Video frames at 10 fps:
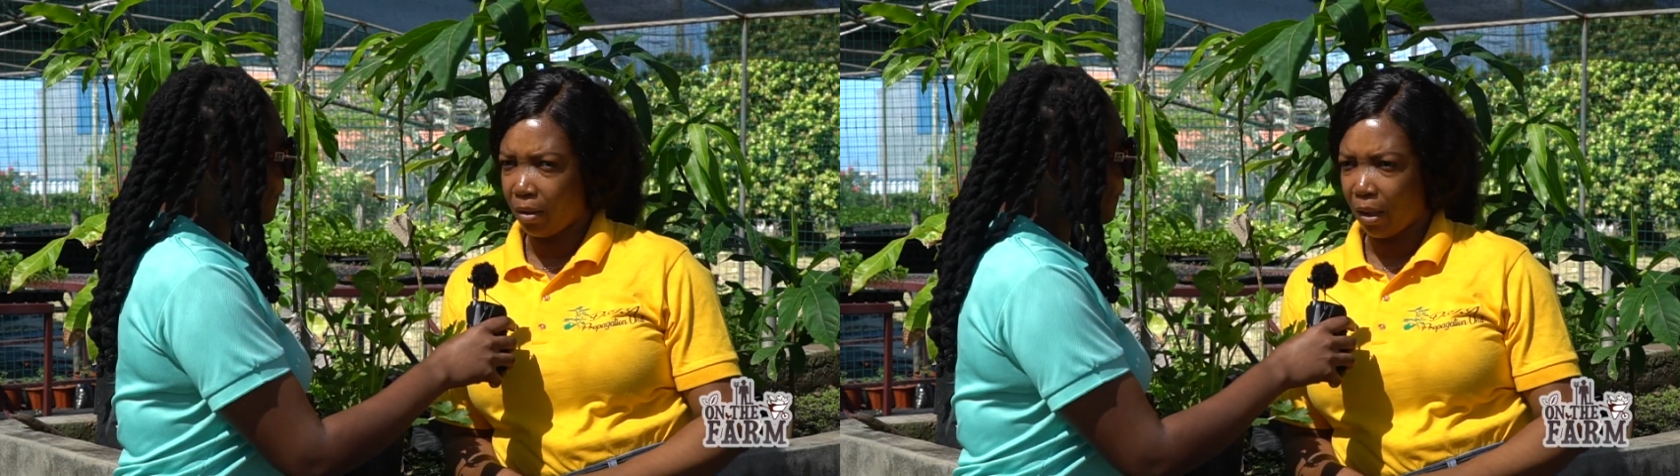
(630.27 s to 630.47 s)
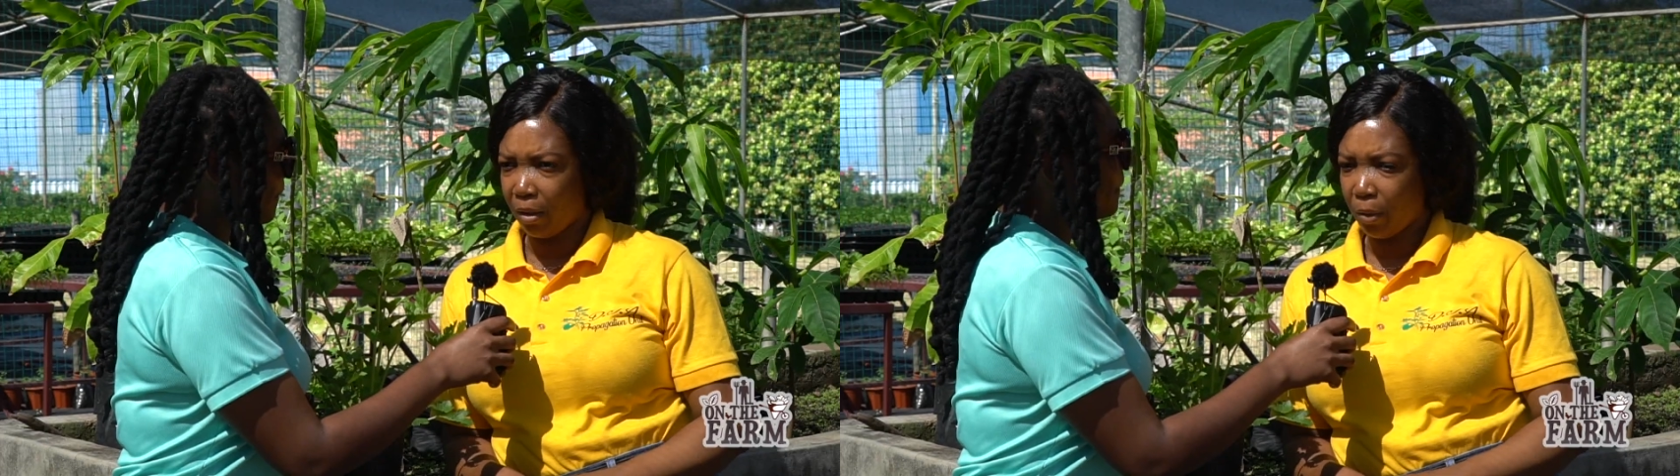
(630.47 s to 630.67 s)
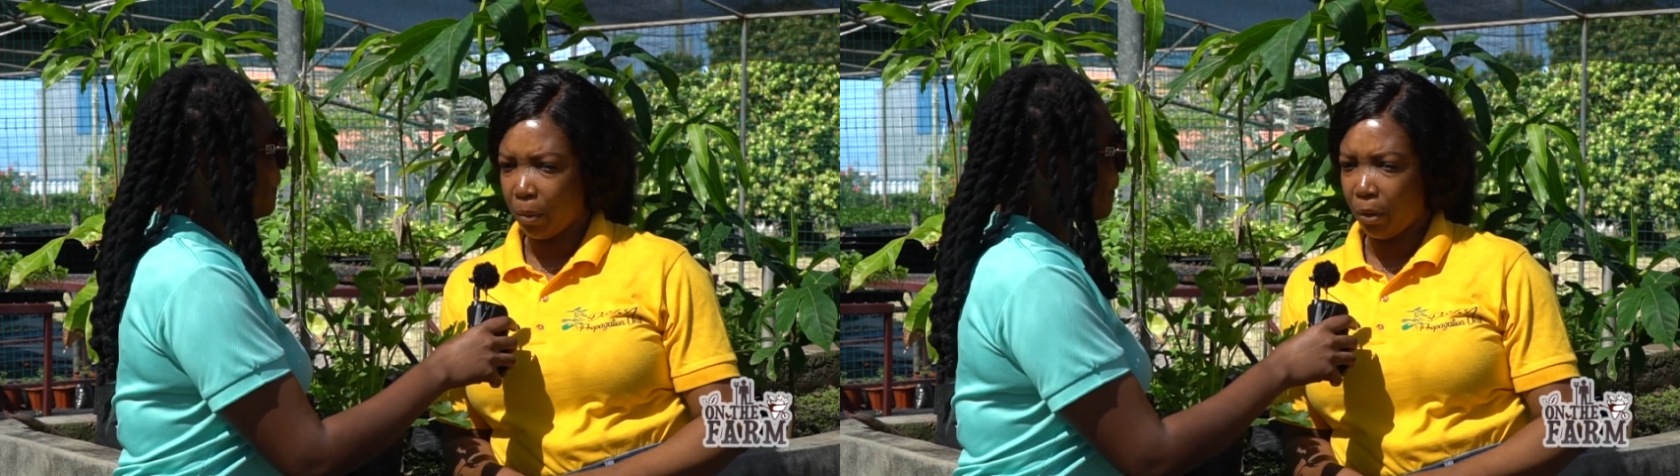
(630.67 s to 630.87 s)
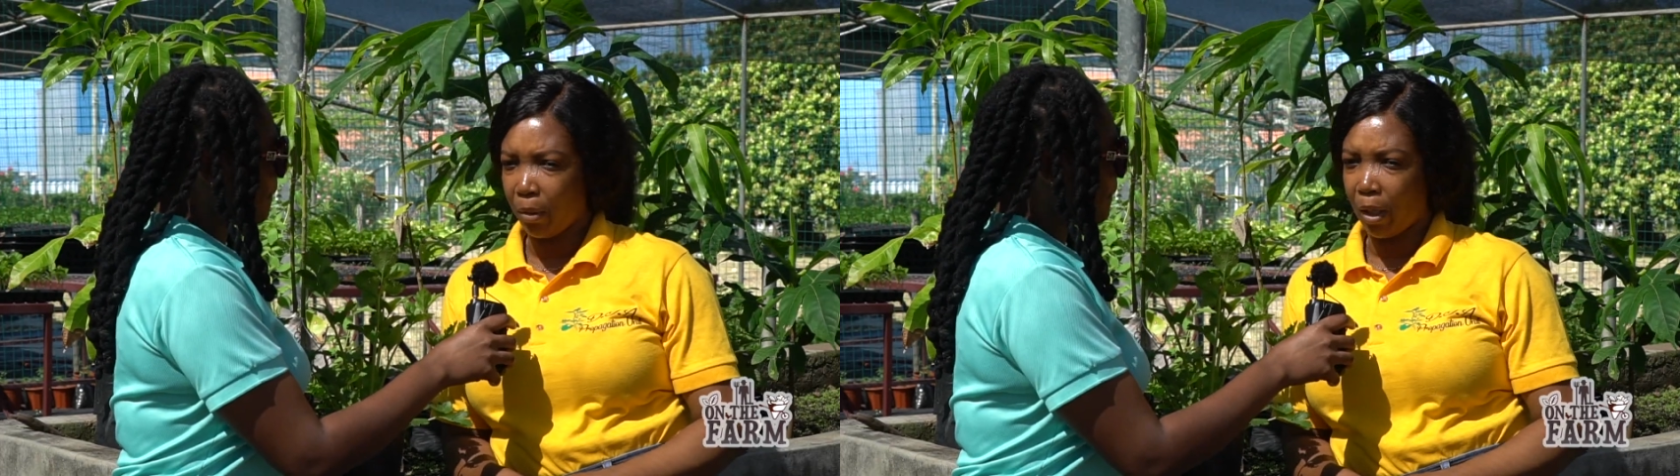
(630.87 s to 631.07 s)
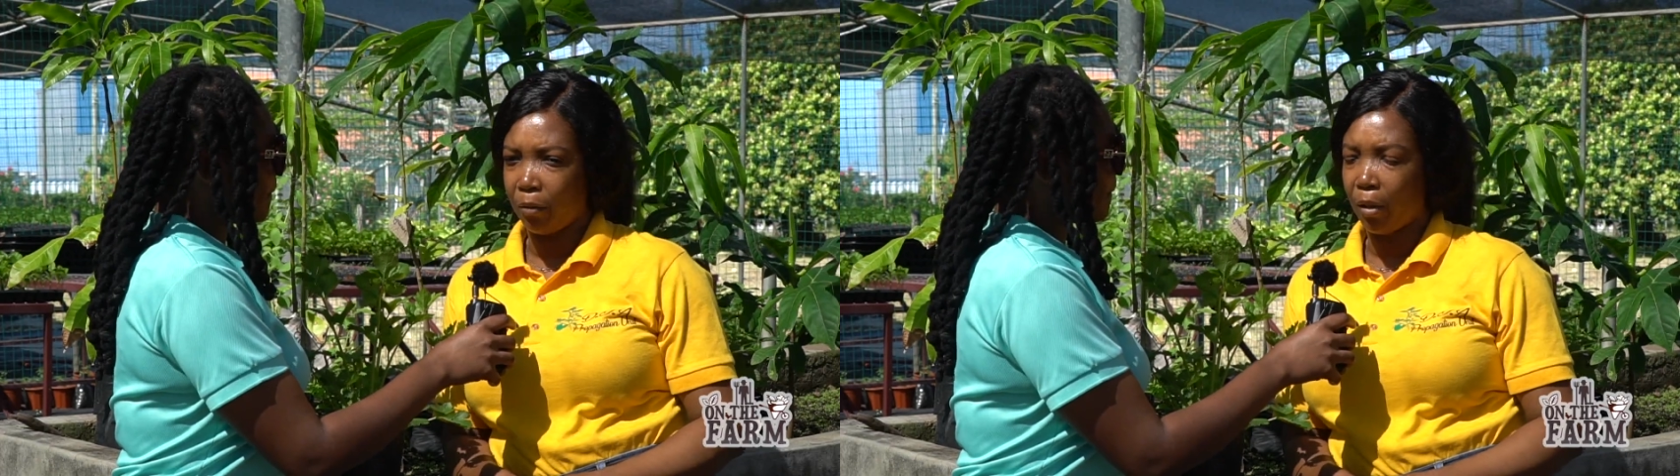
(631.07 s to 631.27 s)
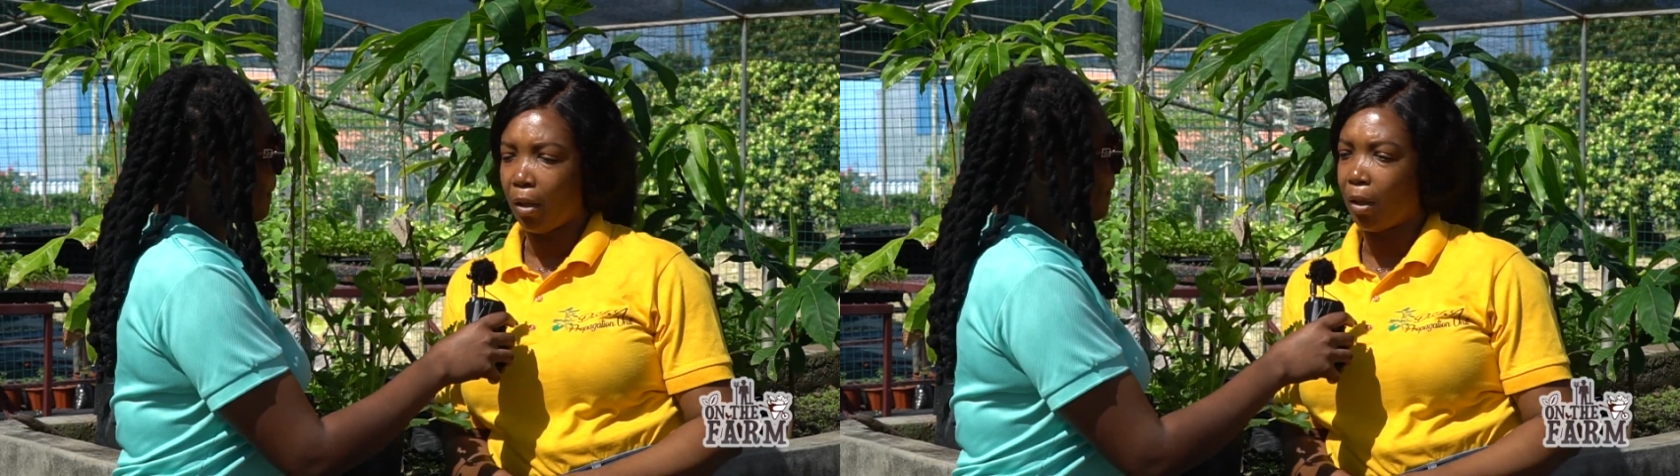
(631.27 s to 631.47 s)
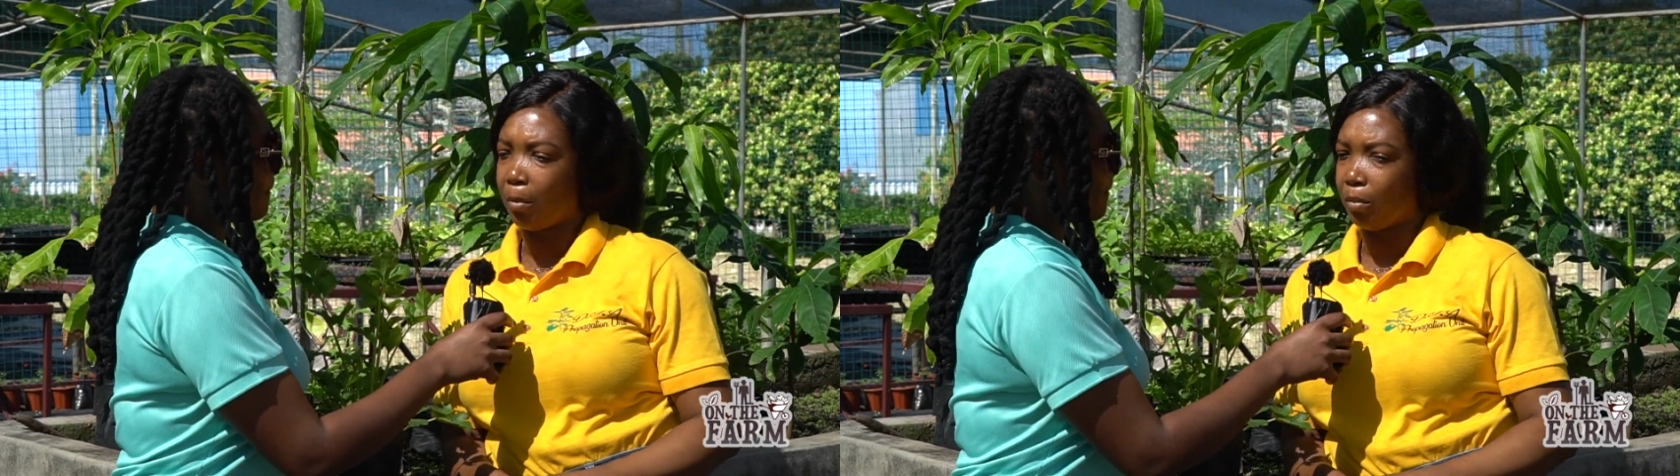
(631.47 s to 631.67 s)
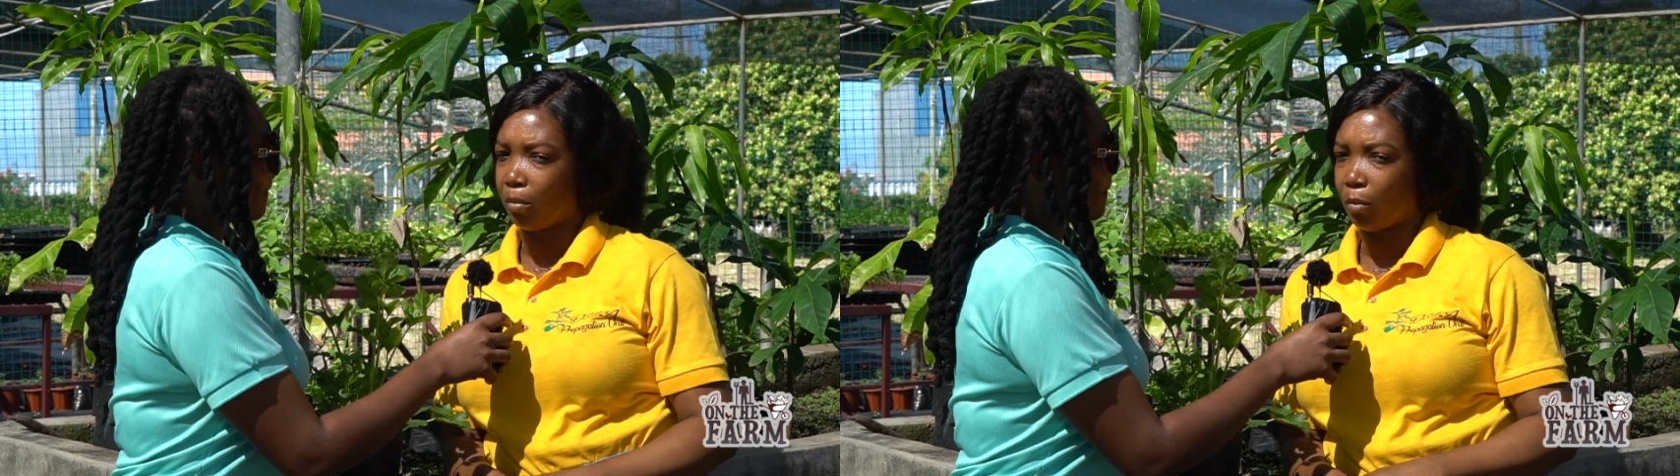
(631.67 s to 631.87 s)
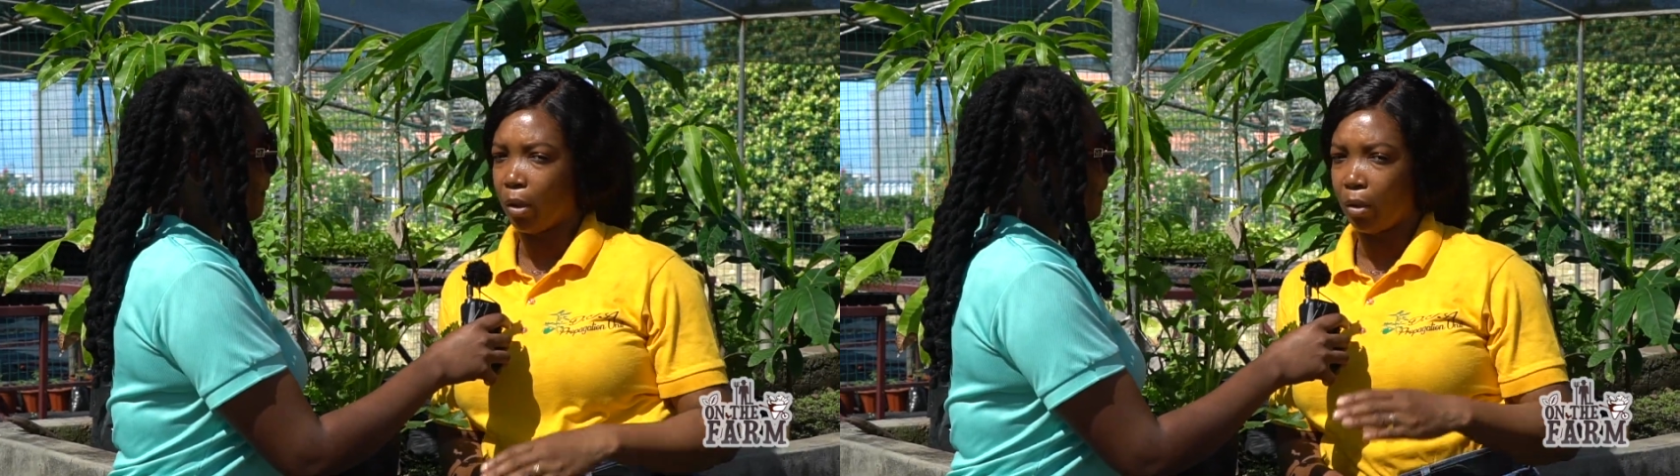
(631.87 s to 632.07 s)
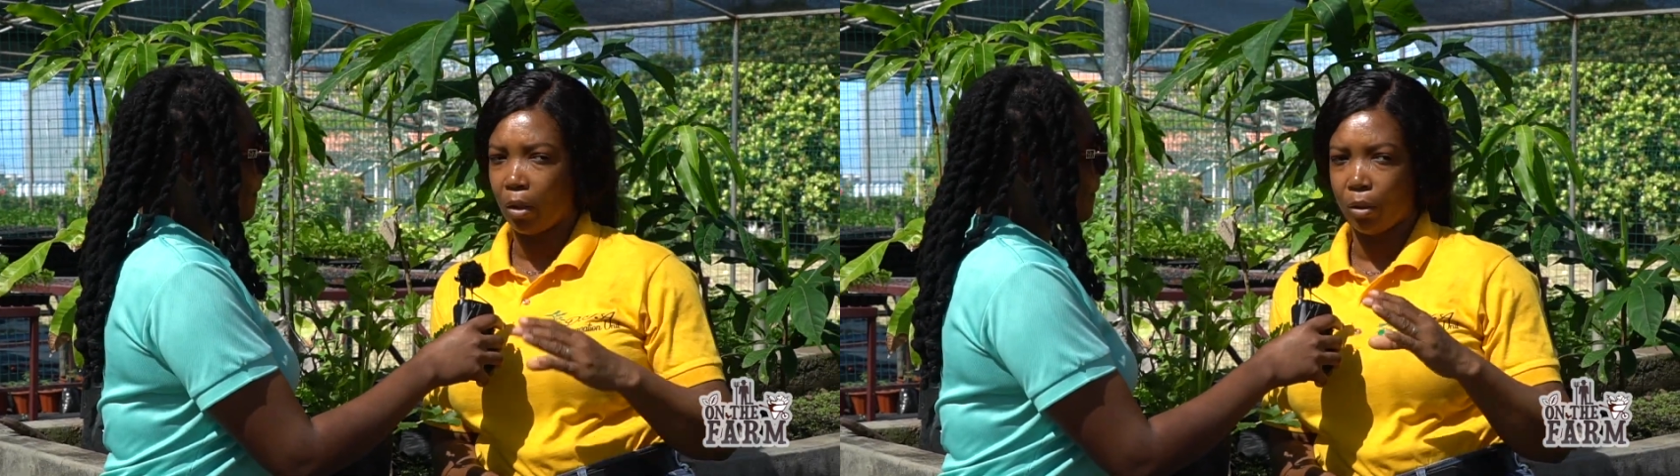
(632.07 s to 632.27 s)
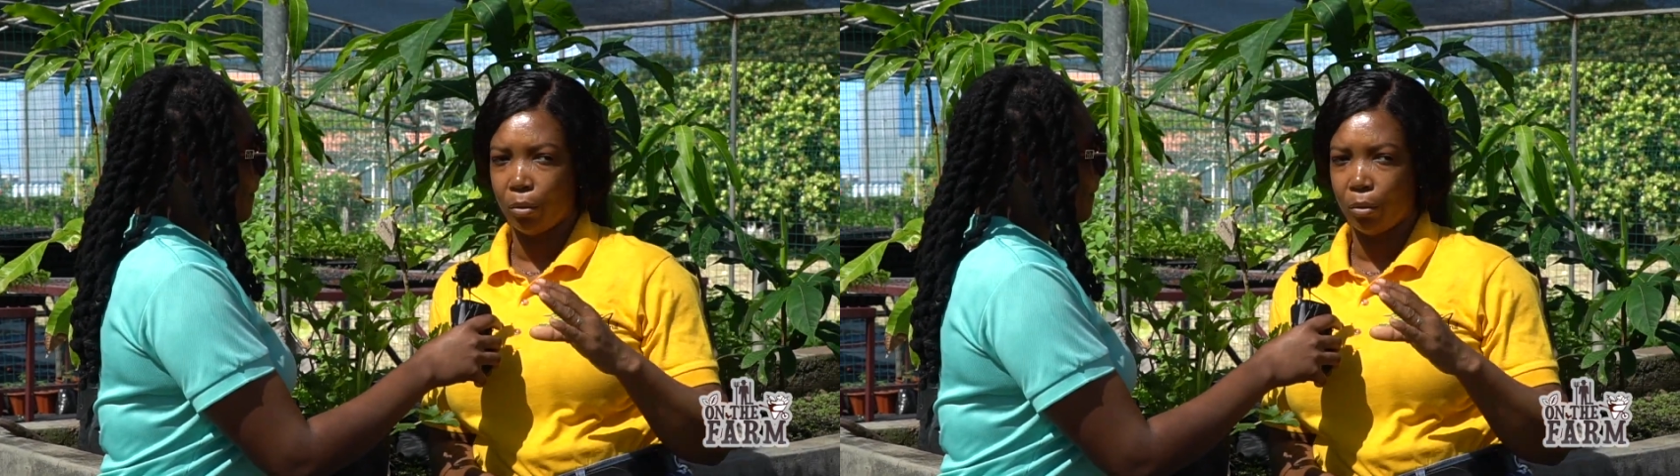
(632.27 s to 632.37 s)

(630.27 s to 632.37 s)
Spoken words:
That is where you have the what you call the